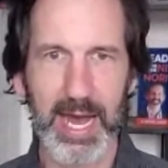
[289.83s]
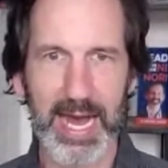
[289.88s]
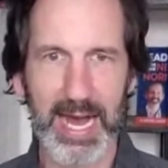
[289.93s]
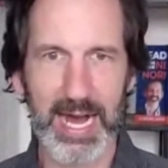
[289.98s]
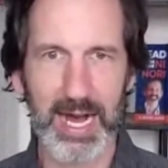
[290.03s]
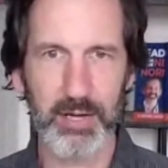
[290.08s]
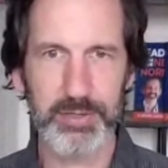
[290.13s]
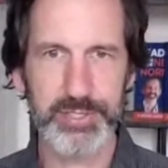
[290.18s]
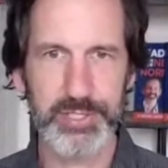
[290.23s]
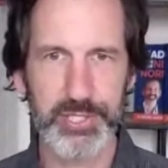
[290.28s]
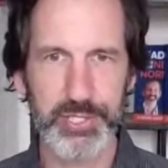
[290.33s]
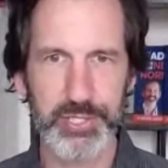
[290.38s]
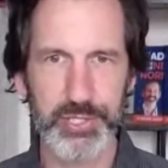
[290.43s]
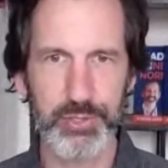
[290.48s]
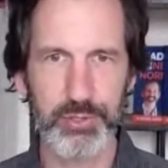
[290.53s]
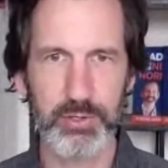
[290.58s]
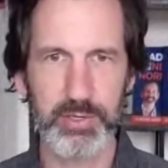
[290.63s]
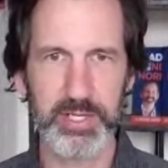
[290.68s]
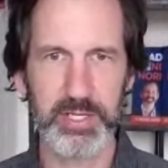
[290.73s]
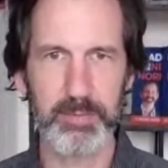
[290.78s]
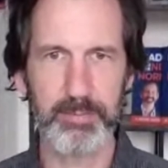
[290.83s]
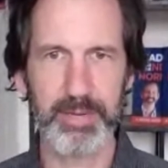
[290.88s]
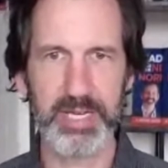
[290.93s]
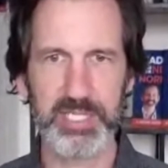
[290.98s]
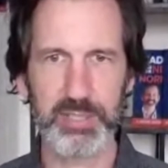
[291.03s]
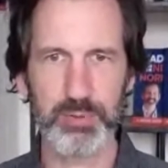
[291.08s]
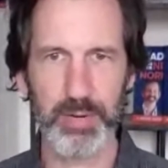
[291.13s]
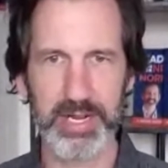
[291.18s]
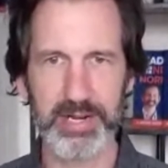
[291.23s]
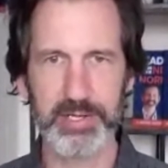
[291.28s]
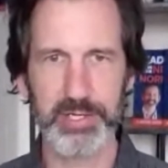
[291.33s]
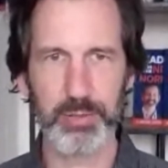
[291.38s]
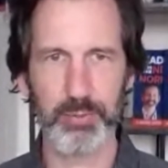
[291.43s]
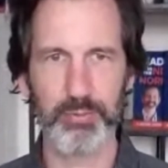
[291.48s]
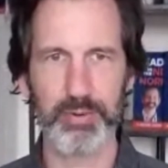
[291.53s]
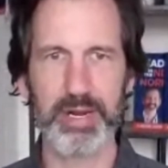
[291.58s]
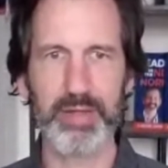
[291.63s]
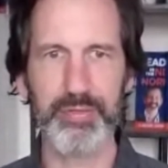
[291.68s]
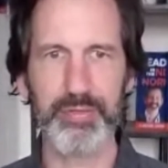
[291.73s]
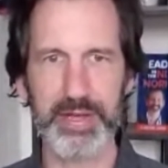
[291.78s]
the best way to
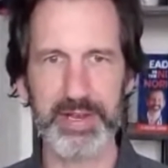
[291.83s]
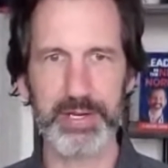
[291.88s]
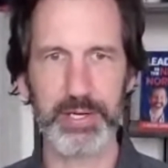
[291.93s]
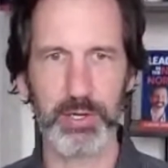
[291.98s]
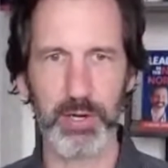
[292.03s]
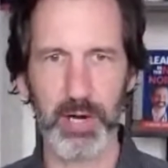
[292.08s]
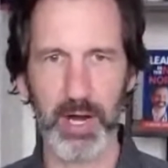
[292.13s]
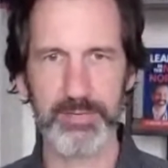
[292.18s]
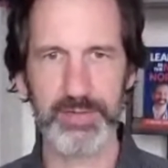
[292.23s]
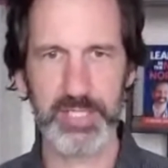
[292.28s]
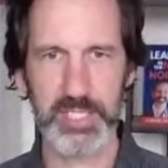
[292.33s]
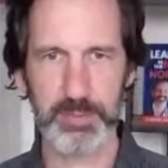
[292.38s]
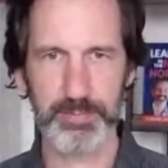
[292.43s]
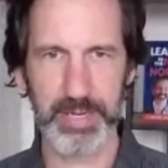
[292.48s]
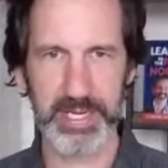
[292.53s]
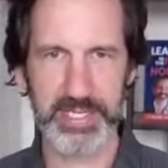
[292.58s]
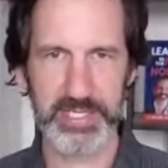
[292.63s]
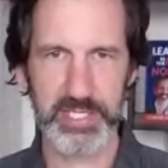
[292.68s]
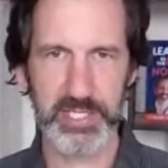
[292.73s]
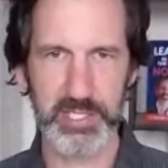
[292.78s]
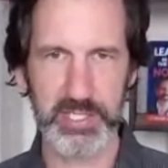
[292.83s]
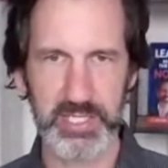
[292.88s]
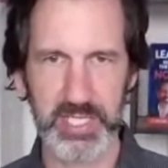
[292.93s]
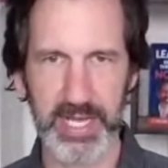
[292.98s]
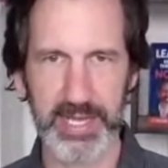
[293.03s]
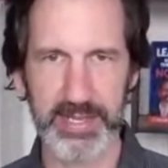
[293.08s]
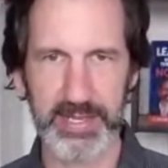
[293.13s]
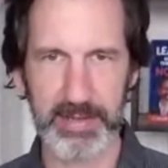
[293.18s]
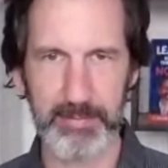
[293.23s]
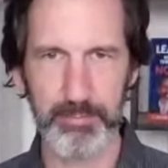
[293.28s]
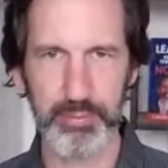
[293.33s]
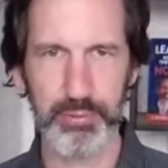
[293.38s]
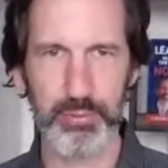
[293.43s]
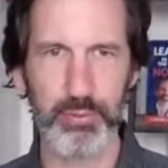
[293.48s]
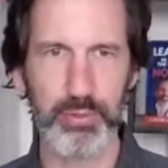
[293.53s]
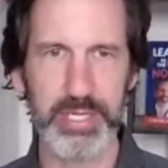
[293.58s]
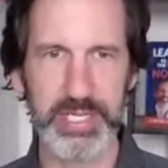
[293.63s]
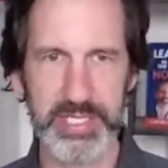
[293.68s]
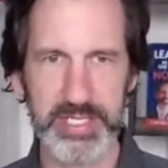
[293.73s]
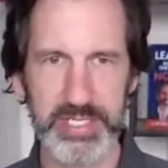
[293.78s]
rethink your office space to take
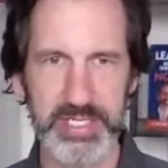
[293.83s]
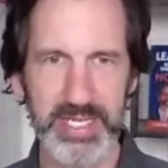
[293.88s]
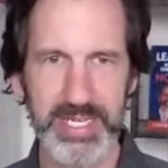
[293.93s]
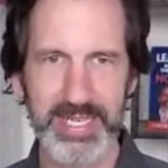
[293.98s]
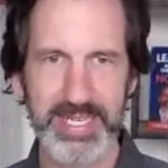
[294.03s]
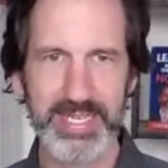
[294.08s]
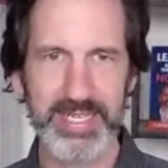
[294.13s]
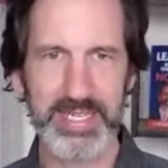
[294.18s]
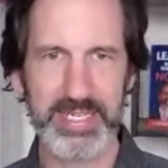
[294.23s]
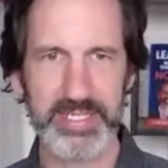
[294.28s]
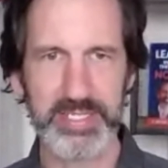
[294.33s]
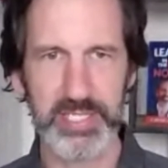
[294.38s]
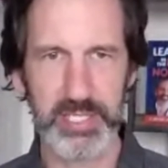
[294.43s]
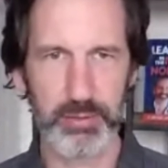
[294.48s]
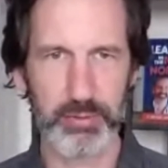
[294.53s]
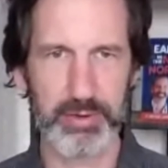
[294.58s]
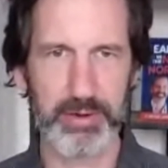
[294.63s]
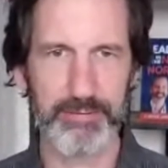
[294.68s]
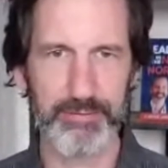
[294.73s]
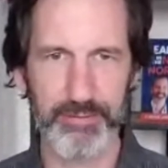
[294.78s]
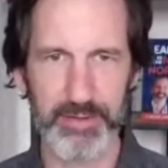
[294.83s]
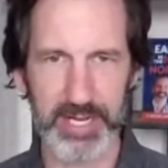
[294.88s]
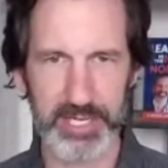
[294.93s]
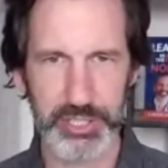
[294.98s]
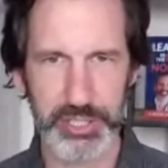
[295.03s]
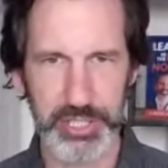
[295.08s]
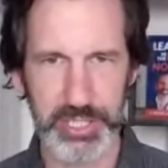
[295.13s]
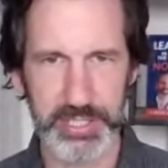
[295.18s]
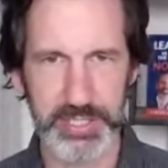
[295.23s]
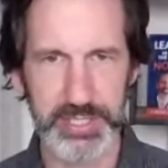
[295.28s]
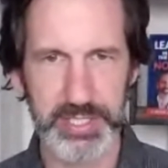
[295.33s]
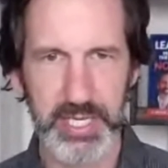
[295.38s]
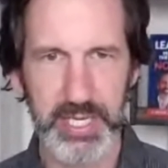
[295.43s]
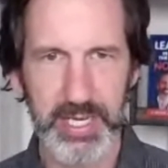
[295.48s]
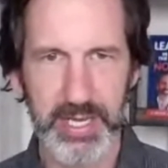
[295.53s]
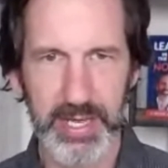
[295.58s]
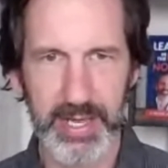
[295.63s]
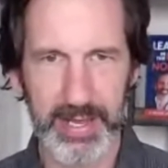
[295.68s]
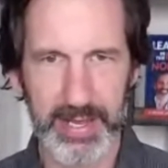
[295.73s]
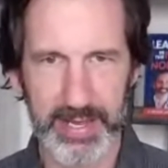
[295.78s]
employees into the reflections
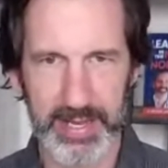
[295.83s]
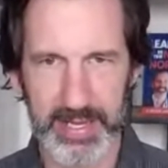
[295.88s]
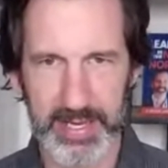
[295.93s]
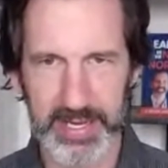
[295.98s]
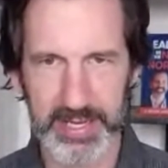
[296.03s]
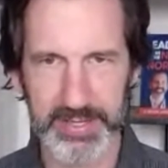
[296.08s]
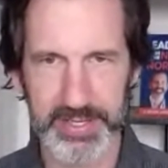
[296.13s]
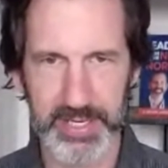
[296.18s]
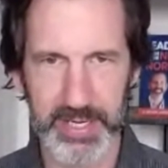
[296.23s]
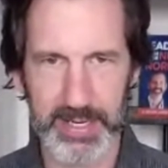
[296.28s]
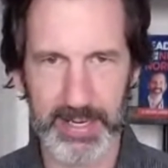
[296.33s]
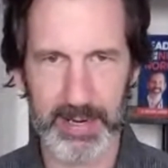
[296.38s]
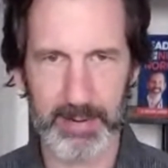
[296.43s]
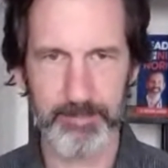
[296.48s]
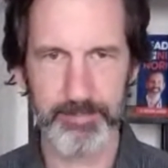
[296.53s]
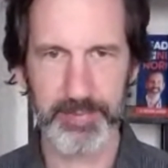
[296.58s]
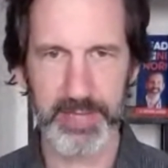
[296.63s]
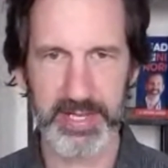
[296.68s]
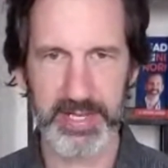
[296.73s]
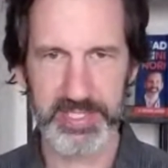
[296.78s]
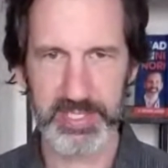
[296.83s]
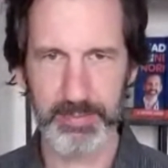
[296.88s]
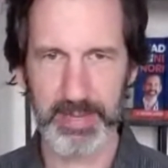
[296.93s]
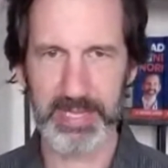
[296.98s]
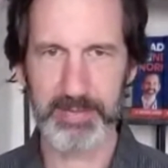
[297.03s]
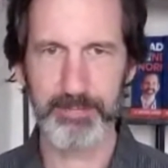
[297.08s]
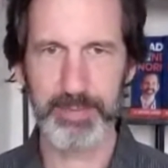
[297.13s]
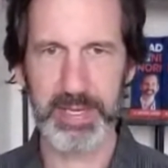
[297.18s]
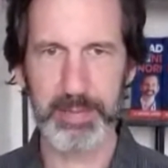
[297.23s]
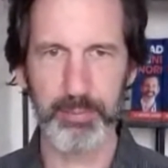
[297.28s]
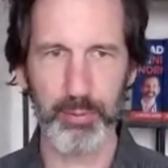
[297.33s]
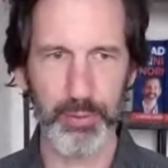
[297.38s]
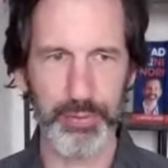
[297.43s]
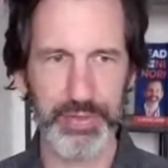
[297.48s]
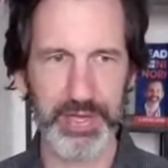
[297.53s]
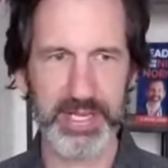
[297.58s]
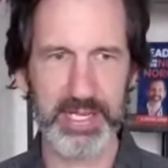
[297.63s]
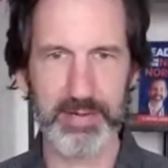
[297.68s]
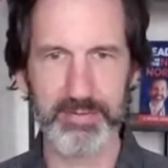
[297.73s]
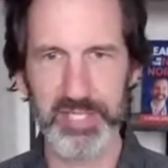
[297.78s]
and to make people
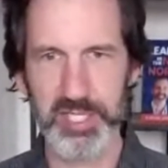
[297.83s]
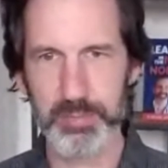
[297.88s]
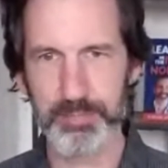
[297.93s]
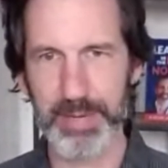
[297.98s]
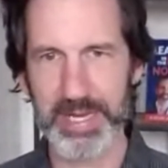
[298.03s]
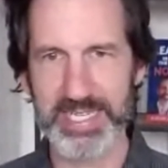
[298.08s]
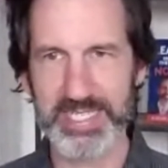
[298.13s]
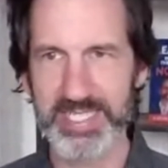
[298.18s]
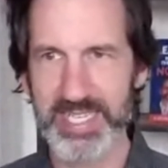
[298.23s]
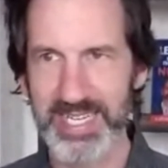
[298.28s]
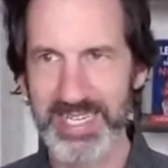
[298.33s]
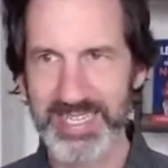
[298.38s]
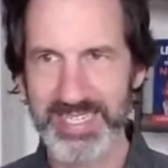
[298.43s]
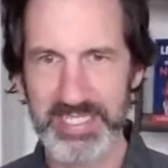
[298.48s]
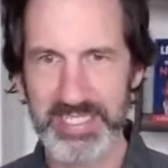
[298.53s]
think of space